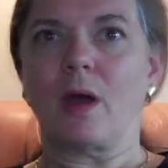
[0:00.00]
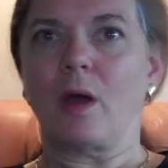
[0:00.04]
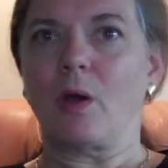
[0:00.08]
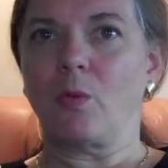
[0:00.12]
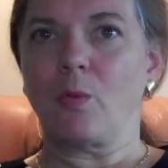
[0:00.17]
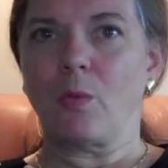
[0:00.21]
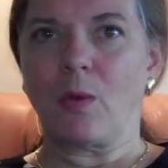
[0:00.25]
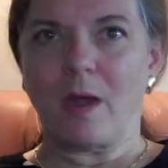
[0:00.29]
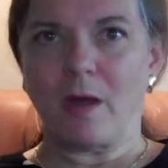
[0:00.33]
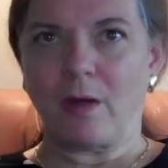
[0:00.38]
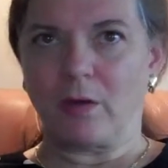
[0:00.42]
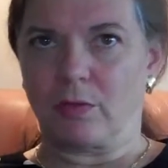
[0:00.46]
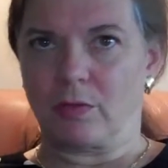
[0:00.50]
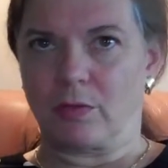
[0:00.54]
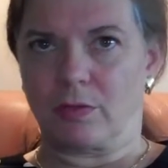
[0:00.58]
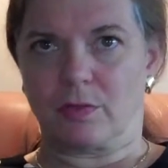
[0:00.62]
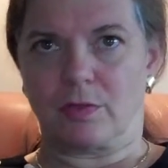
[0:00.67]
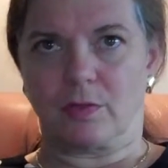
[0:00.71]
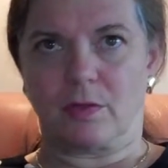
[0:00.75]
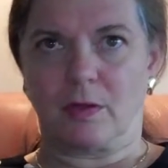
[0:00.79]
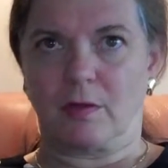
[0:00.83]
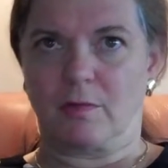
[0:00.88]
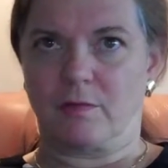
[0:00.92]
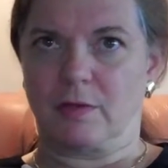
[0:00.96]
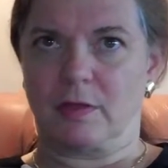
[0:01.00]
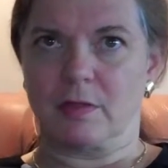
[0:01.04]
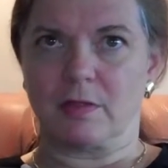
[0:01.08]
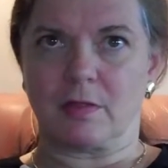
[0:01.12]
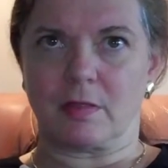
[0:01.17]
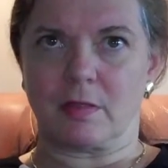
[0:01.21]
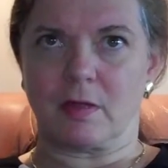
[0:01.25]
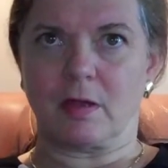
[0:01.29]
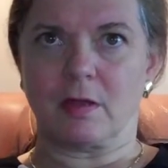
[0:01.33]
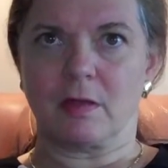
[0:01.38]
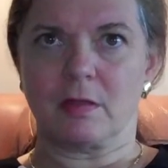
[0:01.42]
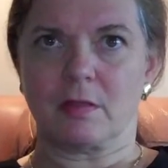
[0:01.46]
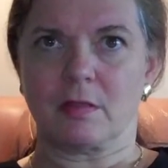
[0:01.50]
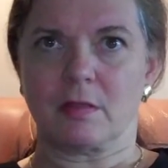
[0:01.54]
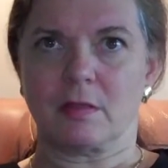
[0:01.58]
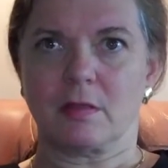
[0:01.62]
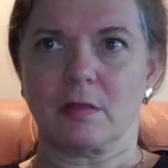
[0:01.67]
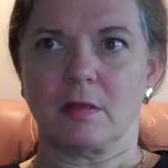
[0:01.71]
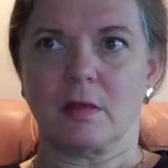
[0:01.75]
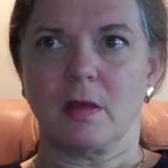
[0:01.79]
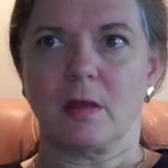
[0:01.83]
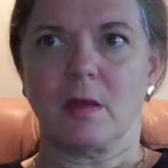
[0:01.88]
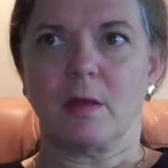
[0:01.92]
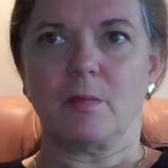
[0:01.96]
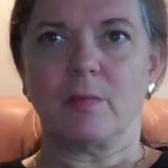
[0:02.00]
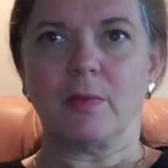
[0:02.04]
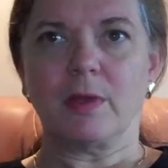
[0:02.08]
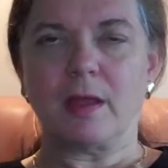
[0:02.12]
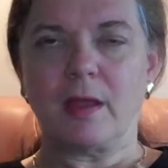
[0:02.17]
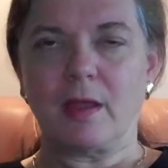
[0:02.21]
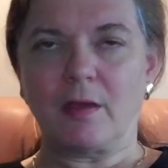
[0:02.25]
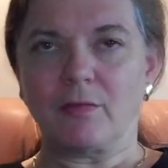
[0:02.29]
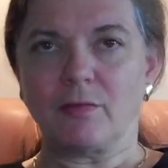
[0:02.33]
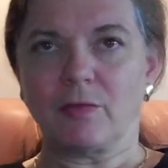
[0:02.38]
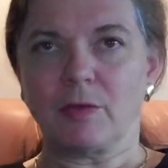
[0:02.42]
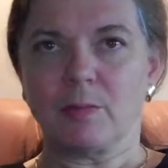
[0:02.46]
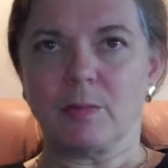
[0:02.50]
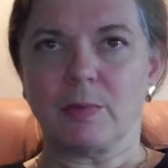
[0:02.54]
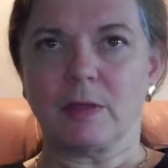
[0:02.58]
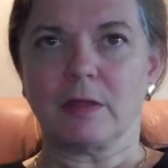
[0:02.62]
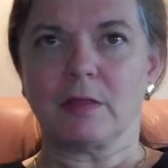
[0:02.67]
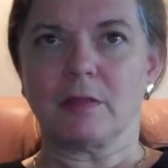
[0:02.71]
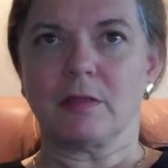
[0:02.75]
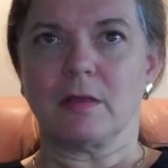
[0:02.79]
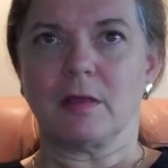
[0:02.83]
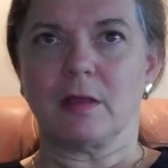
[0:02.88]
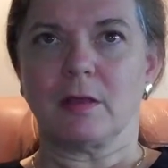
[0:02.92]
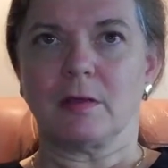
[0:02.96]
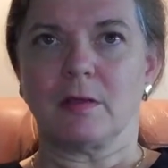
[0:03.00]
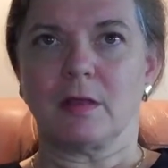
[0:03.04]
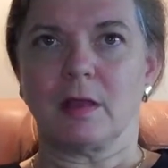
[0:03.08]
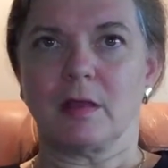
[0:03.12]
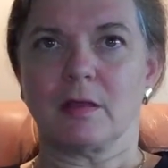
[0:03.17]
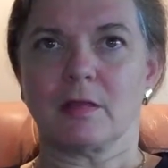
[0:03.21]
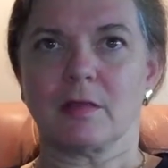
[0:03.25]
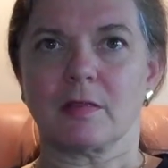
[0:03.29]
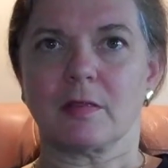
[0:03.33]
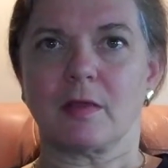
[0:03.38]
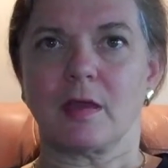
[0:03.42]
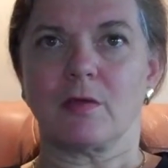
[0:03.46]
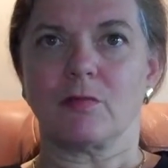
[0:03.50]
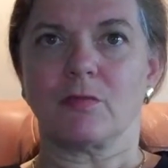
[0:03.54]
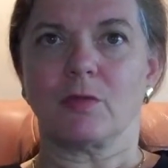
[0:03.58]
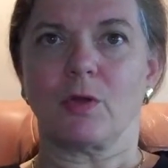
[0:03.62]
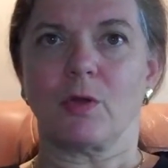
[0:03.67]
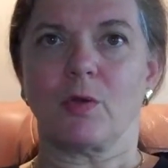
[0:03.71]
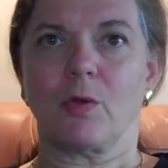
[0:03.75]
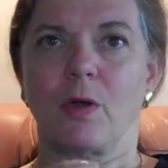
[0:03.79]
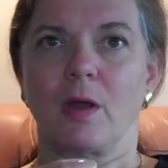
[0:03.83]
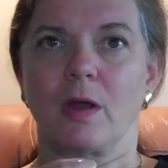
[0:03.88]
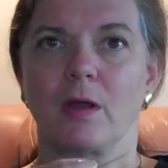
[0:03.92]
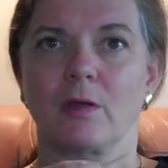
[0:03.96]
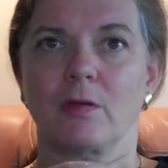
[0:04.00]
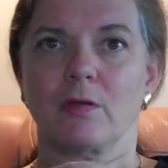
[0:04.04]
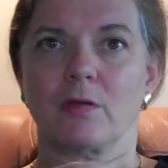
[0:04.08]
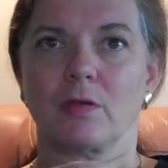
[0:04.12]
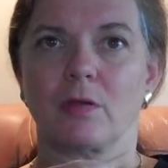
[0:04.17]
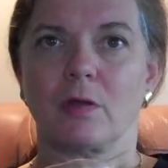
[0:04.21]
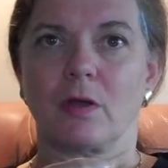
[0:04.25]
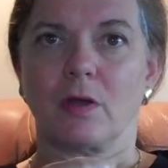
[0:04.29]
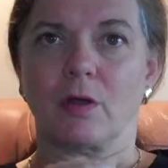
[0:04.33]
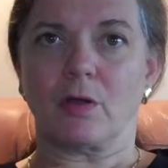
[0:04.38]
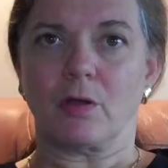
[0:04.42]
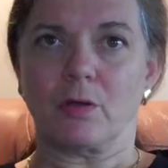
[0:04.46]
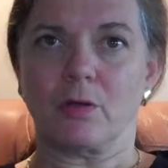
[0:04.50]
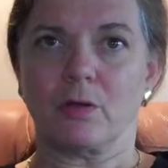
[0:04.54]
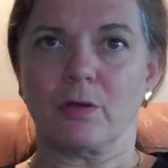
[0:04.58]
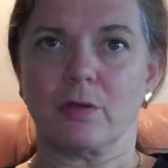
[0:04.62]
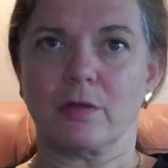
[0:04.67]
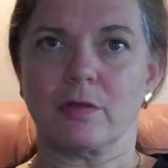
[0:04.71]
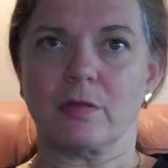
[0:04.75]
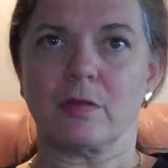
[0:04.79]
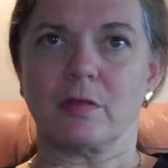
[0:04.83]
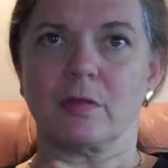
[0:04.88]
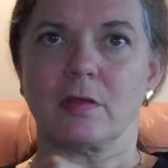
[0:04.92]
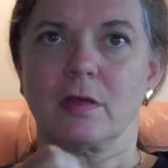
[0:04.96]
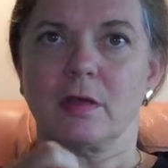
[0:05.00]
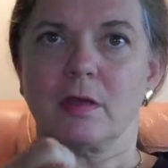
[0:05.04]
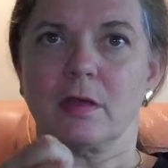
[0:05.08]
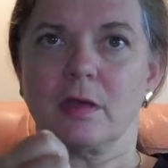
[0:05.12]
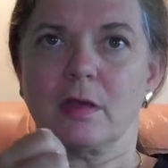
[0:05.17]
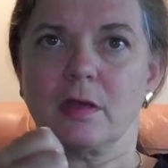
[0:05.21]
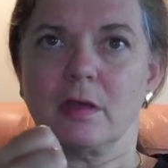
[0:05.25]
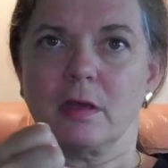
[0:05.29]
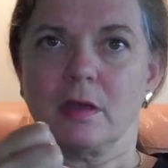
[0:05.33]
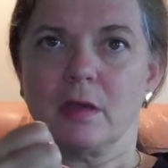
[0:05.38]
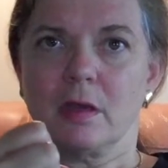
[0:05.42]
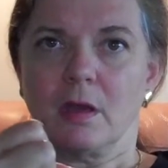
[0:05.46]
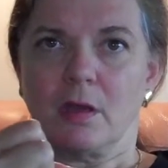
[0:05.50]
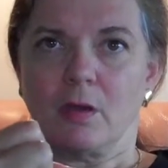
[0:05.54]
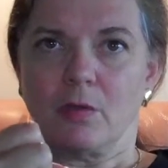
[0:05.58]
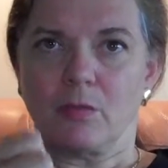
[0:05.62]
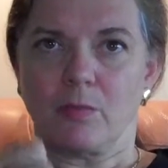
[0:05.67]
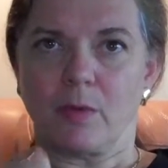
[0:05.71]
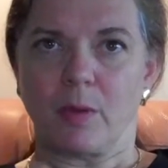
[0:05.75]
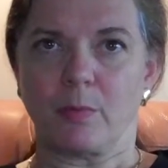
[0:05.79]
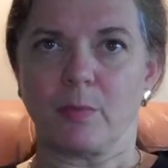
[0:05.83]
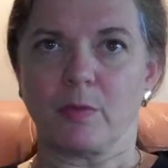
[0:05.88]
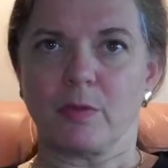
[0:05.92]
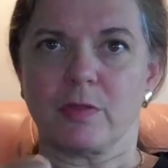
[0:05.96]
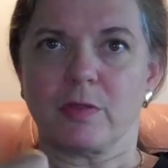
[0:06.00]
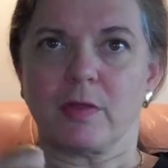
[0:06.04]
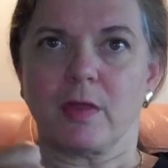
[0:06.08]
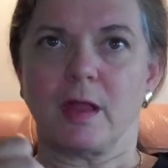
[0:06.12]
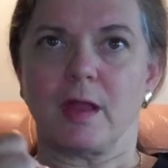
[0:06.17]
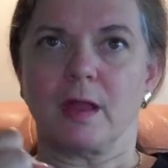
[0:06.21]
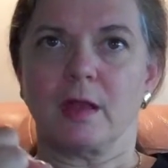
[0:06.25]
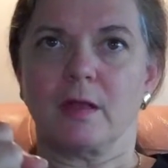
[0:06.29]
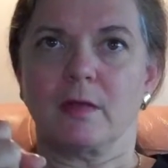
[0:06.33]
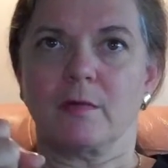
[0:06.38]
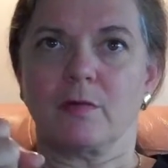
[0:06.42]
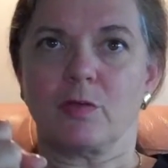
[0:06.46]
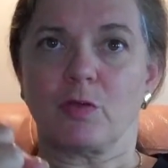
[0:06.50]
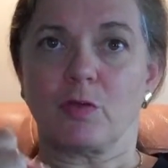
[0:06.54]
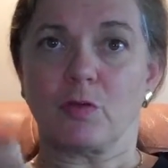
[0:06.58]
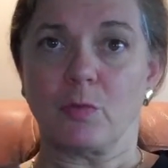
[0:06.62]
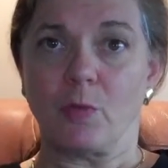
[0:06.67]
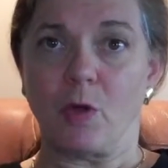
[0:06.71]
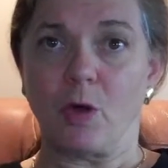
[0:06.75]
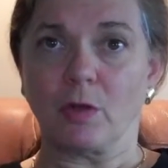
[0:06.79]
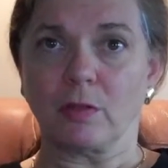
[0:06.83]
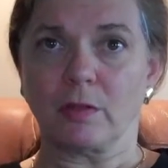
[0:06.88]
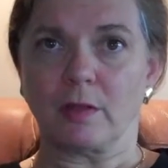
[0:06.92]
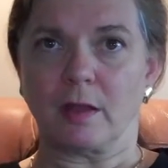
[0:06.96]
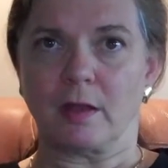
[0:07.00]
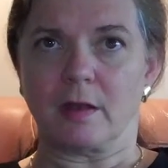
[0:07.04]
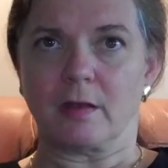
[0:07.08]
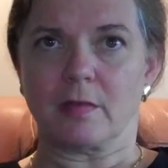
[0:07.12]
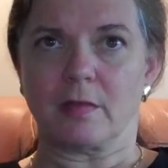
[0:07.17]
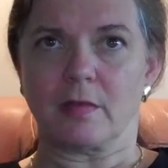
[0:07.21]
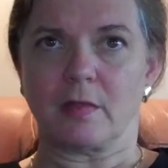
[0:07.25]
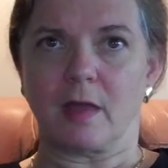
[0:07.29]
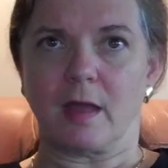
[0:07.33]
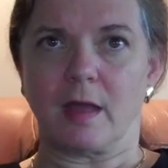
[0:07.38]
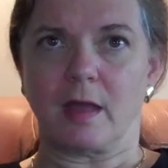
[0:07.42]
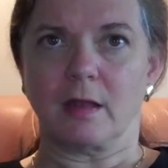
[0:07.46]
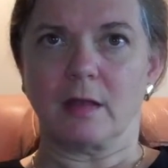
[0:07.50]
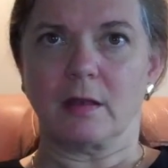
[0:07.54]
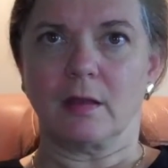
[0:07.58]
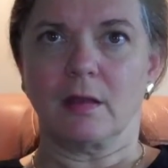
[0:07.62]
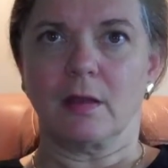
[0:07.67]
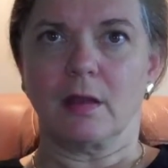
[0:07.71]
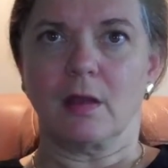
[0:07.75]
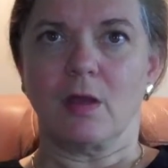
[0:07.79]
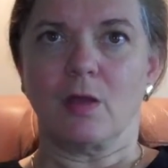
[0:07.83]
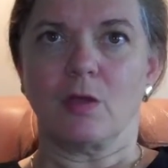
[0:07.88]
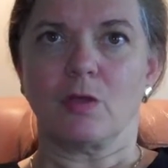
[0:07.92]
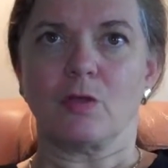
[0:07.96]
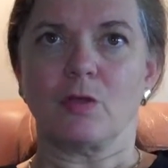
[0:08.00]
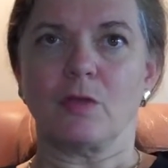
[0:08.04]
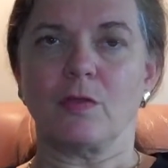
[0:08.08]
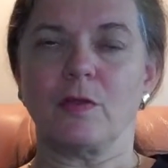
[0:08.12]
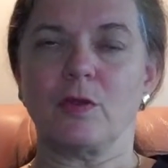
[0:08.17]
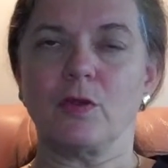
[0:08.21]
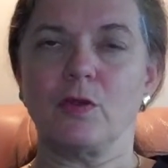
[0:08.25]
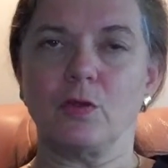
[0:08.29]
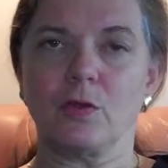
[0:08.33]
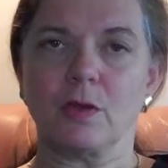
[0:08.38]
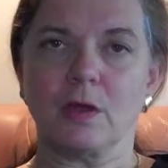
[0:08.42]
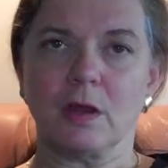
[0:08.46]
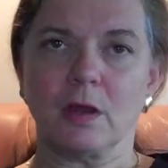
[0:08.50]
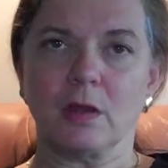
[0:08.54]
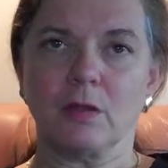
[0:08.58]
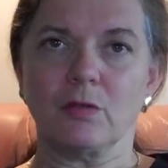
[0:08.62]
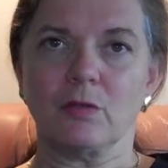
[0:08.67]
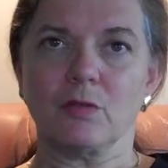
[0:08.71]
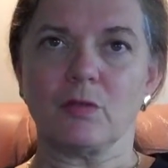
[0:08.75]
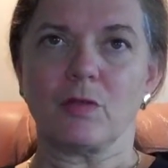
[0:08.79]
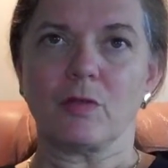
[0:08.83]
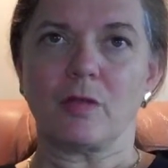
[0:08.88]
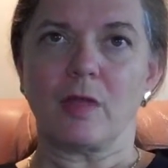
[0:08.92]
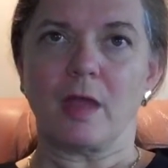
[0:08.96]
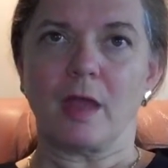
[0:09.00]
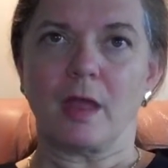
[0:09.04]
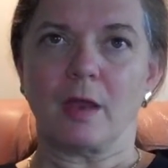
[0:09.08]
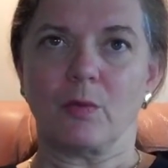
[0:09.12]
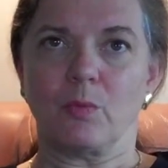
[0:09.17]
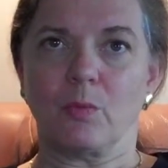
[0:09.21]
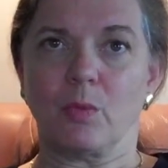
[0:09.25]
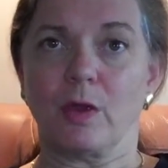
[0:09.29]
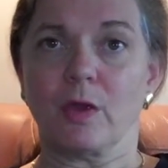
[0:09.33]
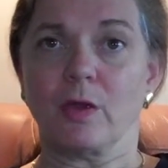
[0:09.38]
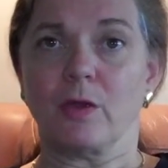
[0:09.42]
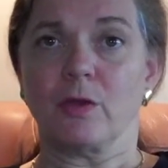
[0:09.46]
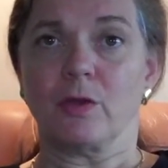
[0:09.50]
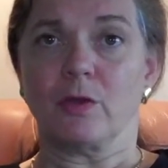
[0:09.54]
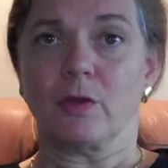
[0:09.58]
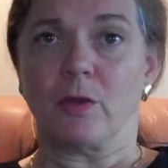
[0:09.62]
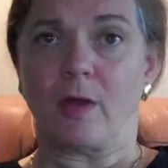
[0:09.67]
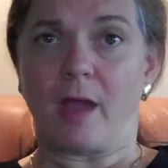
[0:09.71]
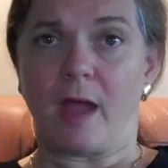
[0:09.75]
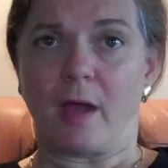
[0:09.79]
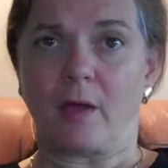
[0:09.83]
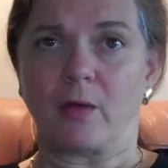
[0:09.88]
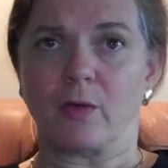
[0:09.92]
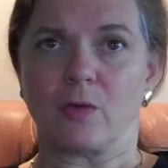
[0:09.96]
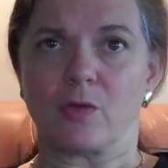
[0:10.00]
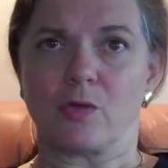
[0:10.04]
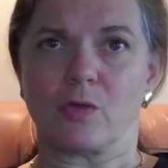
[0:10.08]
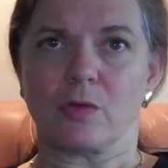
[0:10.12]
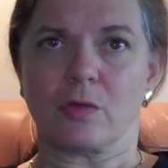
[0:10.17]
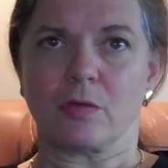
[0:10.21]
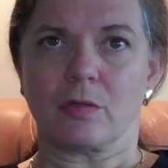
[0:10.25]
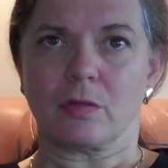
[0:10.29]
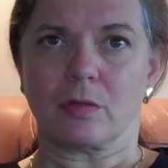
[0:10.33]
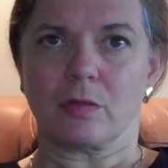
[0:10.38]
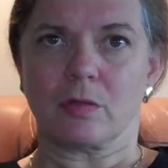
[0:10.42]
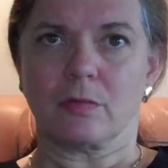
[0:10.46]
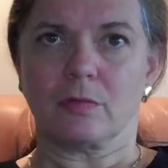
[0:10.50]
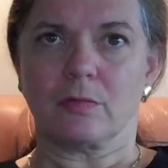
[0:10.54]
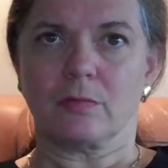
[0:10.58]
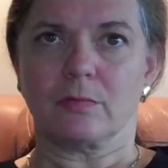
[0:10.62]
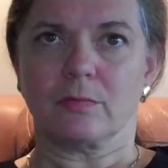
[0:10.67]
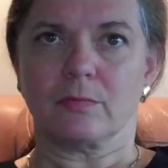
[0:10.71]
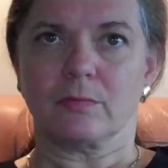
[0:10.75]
a wealth of insights. But every big data set requires a currency representative small data set so that you can understand where are your outages.